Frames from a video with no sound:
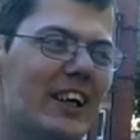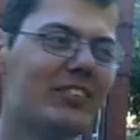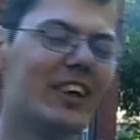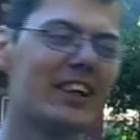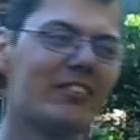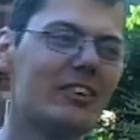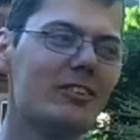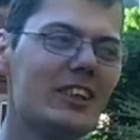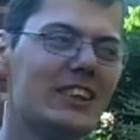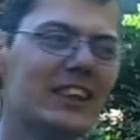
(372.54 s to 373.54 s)
Like I'm
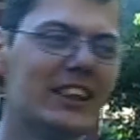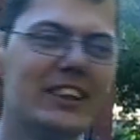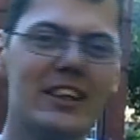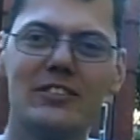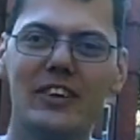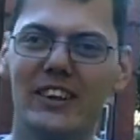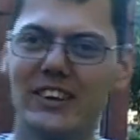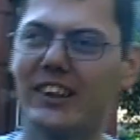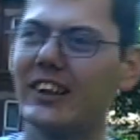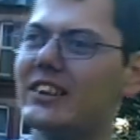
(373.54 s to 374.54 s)
interested in those things,
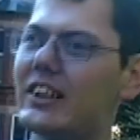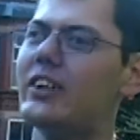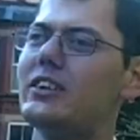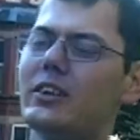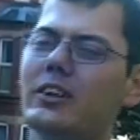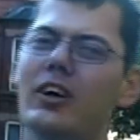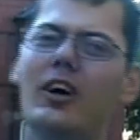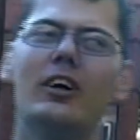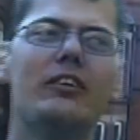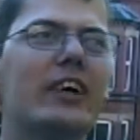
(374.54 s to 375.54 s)
and I can tell you not
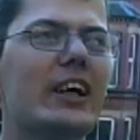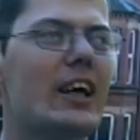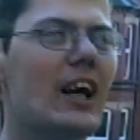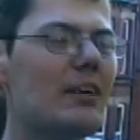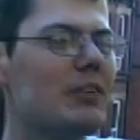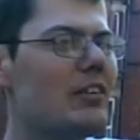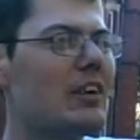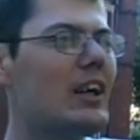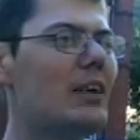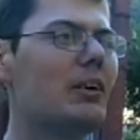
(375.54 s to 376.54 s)
all of it. I'm not
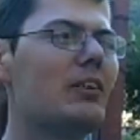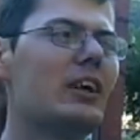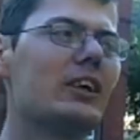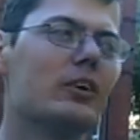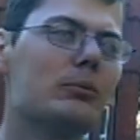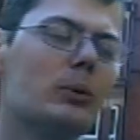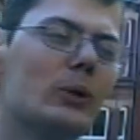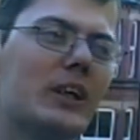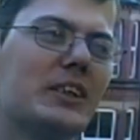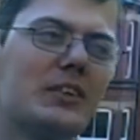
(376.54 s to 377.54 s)
that good, but
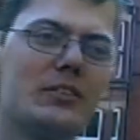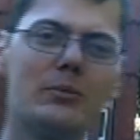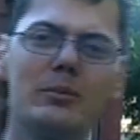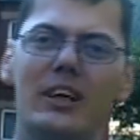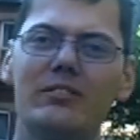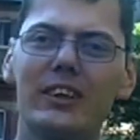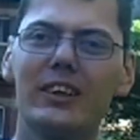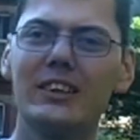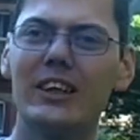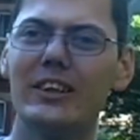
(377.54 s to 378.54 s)
like so sometimes I
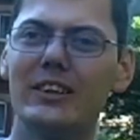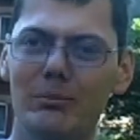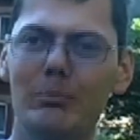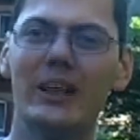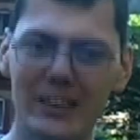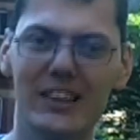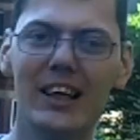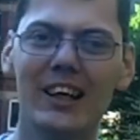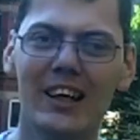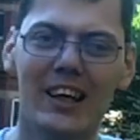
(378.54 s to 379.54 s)
can tell you some bits.
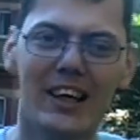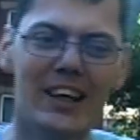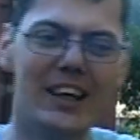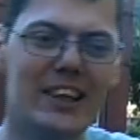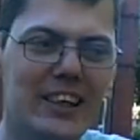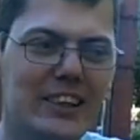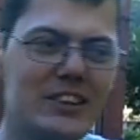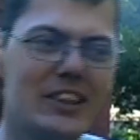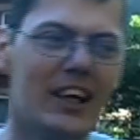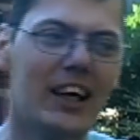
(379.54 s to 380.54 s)

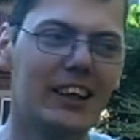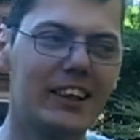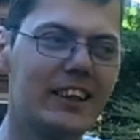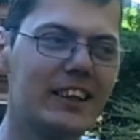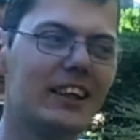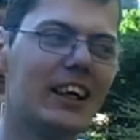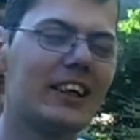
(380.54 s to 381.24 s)
And I can